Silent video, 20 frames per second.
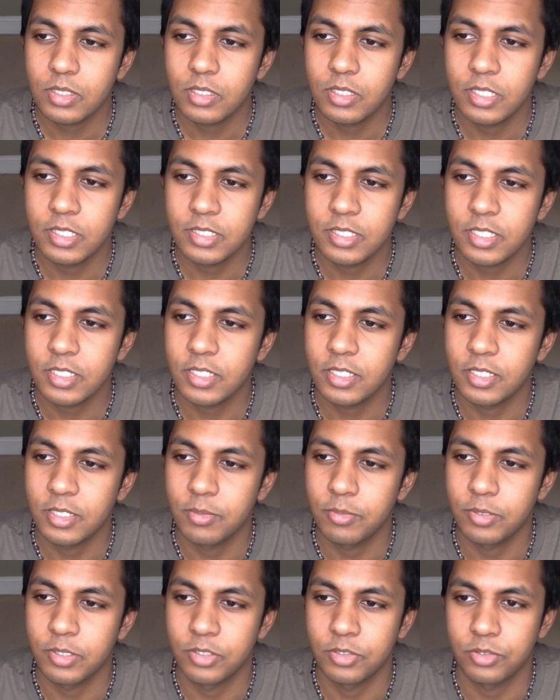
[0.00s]
it's not that they
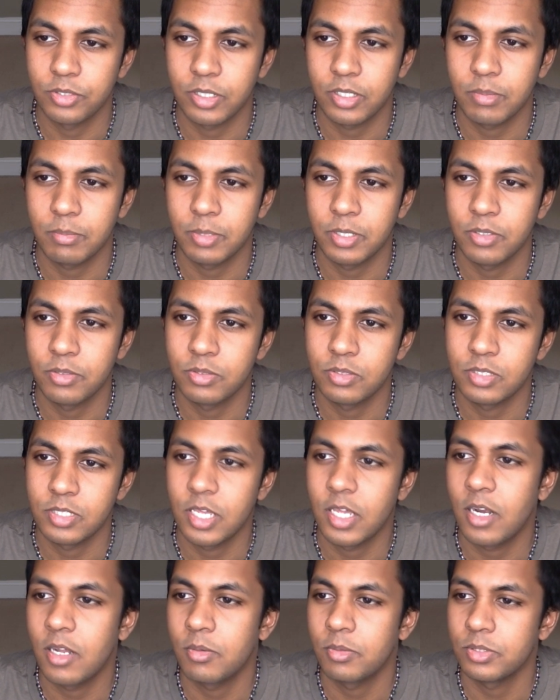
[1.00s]
wouldn't trigger me, it was
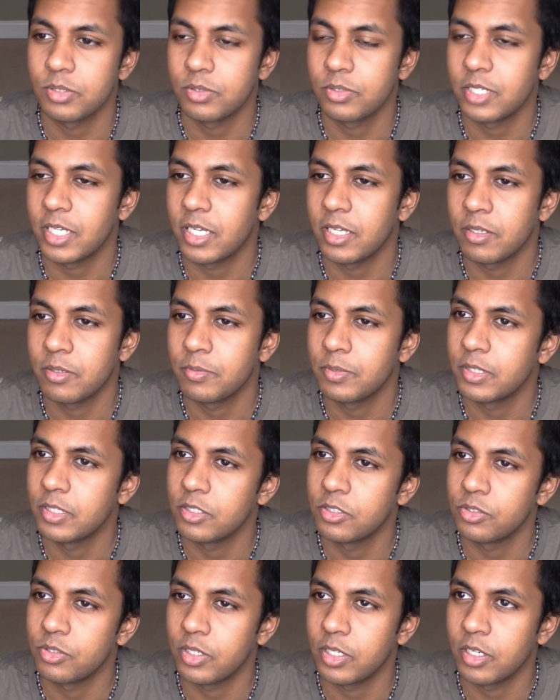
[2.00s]
that I was okay with
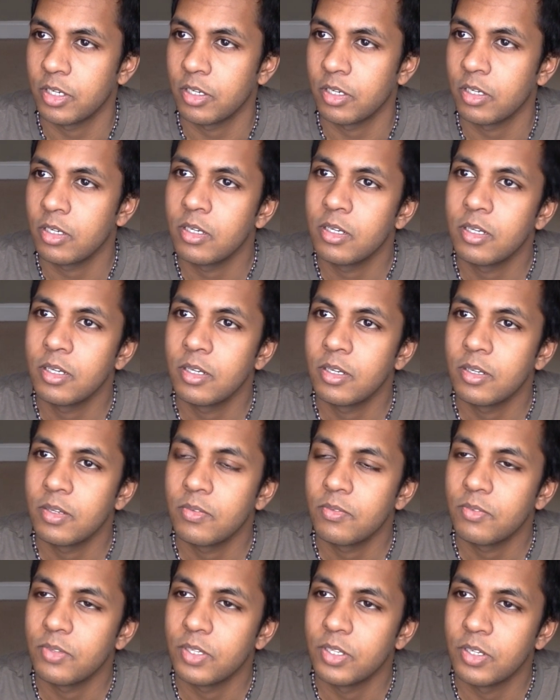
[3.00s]
the trigger,
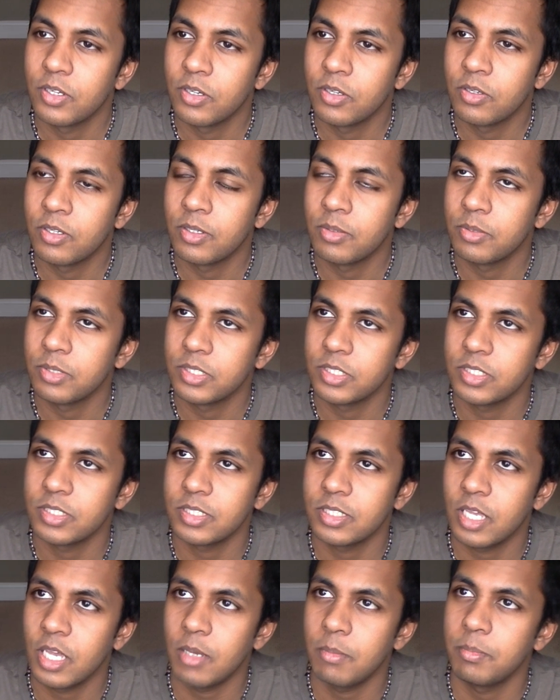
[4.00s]
you know, it would
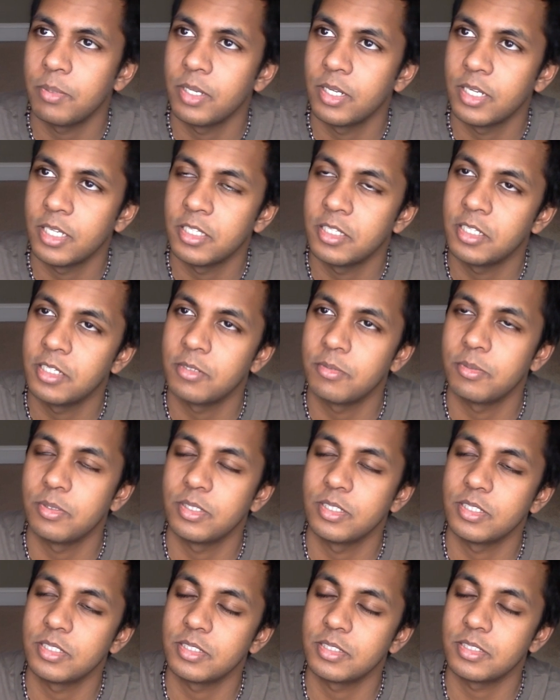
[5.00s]
just happen, and then it
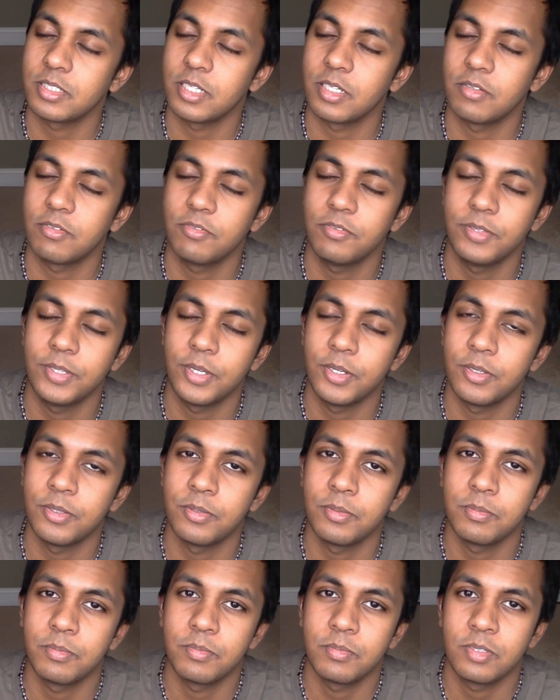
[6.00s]
would just, like,
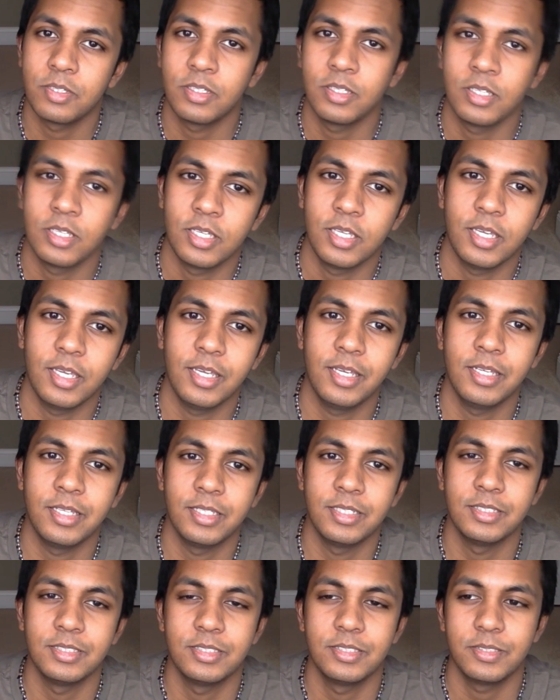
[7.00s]
flow.
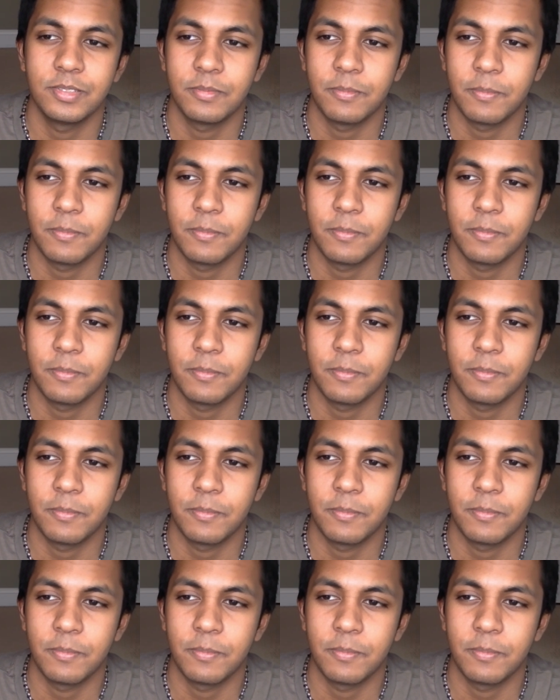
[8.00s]
And,